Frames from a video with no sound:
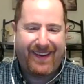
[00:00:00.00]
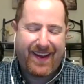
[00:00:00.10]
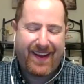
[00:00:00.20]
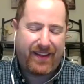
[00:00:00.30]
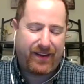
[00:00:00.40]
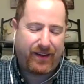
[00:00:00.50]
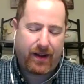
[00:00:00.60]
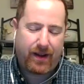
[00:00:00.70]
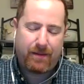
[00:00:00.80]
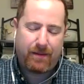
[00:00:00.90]
I
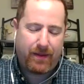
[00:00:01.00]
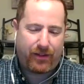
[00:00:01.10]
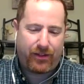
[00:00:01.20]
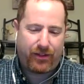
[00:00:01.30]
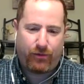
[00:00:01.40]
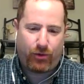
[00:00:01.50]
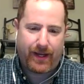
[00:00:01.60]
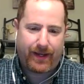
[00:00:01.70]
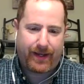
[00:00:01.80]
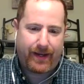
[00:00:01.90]
could be like a 34-10
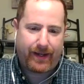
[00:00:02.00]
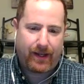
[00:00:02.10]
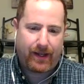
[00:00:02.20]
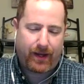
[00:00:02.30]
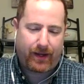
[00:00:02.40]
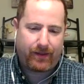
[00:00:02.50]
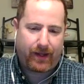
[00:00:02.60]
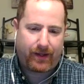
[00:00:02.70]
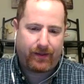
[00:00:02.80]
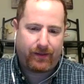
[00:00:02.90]
kind of game. Yeah,
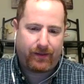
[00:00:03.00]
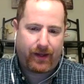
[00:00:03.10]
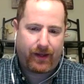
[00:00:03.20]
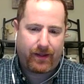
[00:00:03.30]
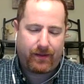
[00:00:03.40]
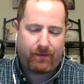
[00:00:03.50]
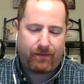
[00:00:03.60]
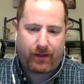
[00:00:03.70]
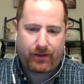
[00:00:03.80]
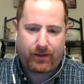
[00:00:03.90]
I think
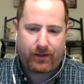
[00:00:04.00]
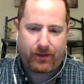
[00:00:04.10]
so too.